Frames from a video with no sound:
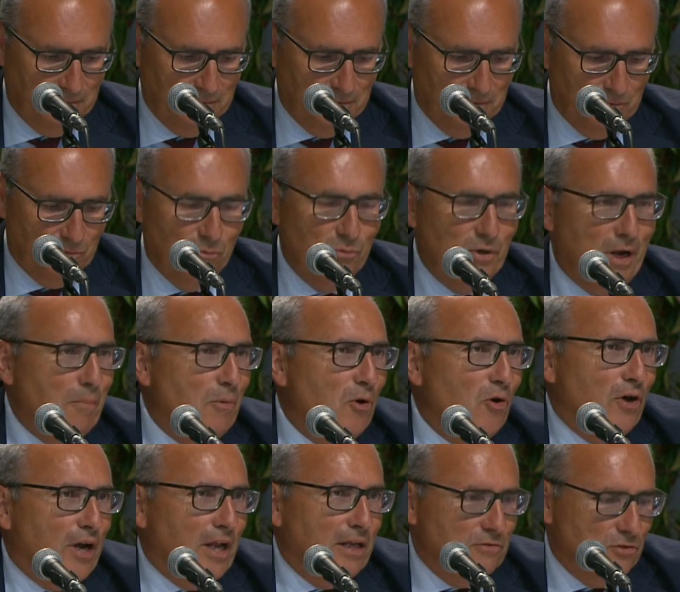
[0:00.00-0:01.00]
We're talking
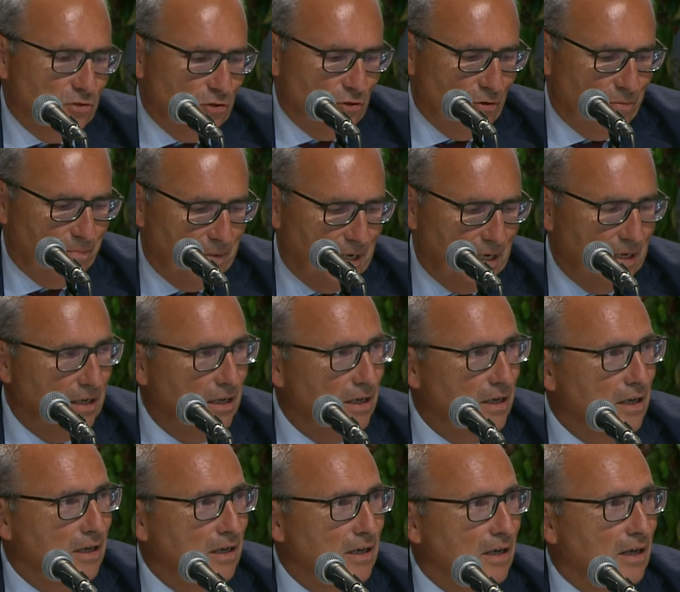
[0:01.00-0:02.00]
about friendship,
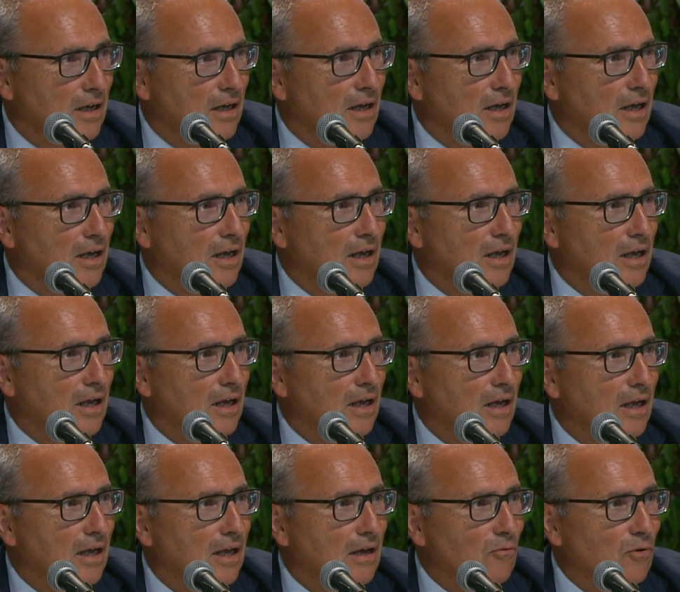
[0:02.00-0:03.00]
about
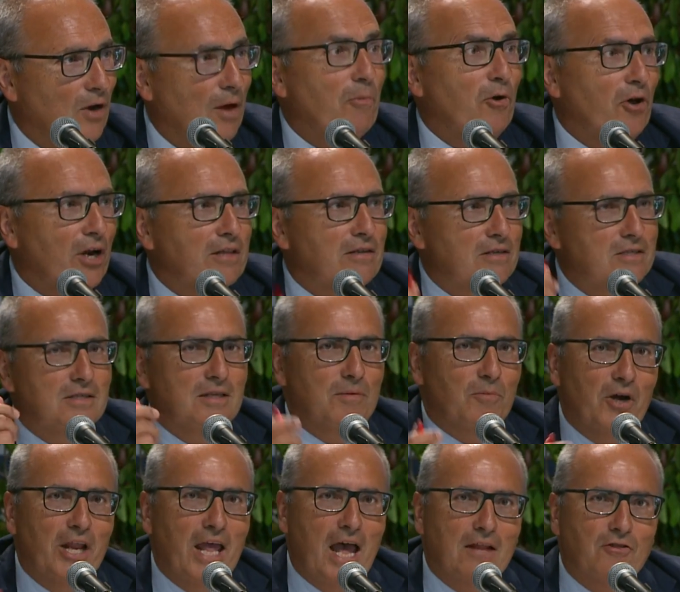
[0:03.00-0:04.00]
affection, the will to
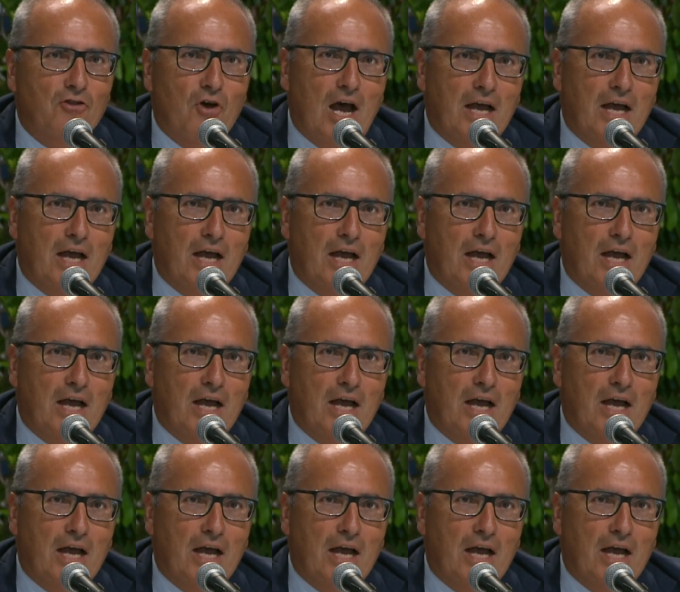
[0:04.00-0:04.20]
learn.